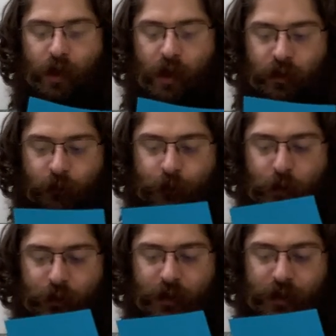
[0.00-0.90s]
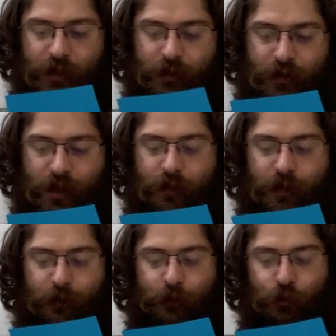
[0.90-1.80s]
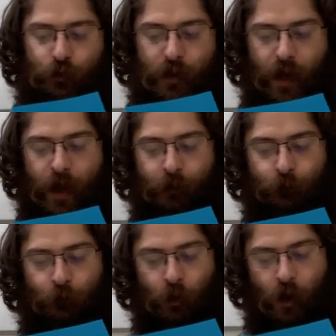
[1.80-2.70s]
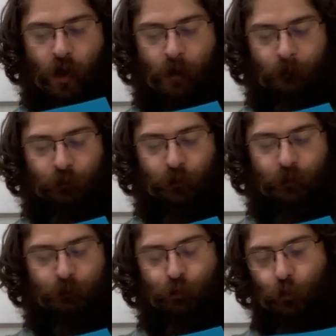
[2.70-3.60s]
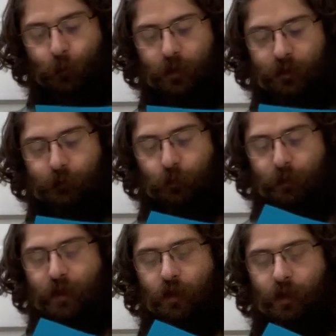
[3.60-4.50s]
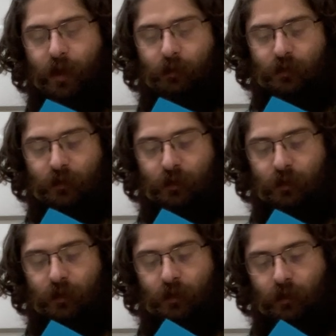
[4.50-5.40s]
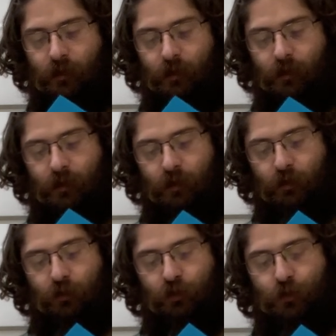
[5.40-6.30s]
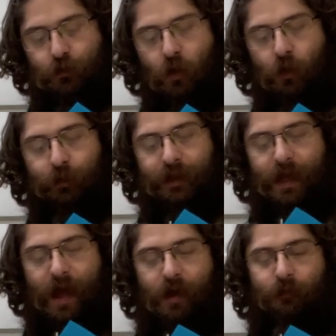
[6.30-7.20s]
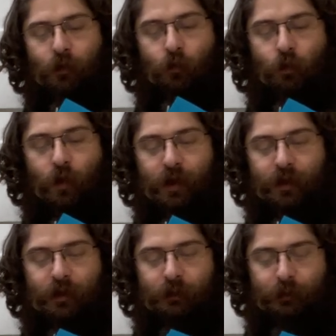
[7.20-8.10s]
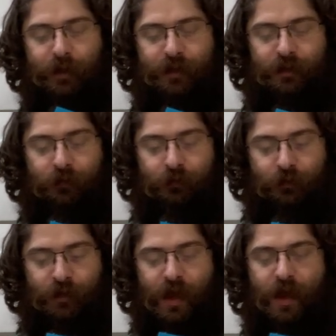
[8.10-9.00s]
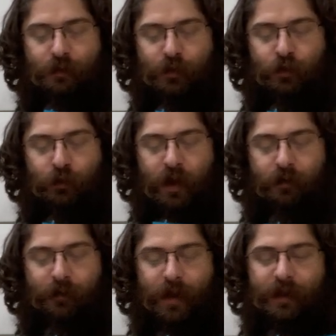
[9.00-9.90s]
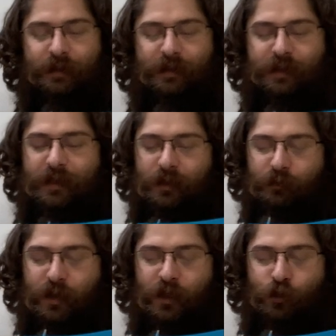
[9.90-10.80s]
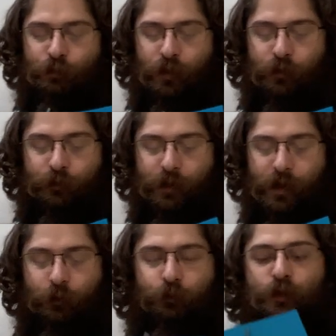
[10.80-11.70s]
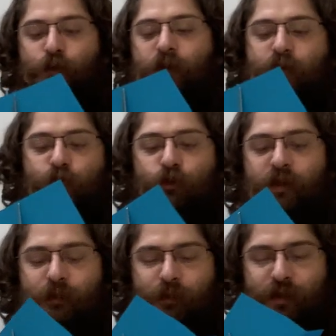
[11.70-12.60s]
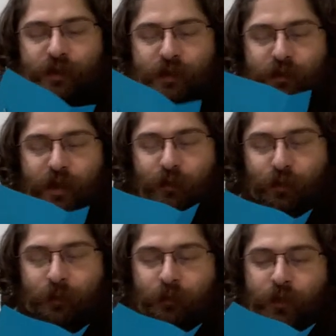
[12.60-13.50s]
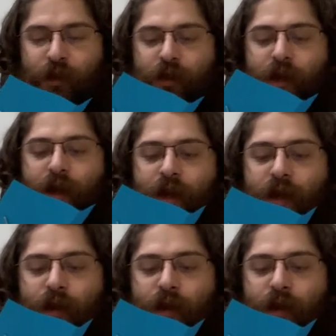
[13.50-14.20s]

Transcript: at the very least, even if you do it perfectly from then on out, you only have one piece of tape. You don't have a seam in your butterfly between the two pieces of tape. And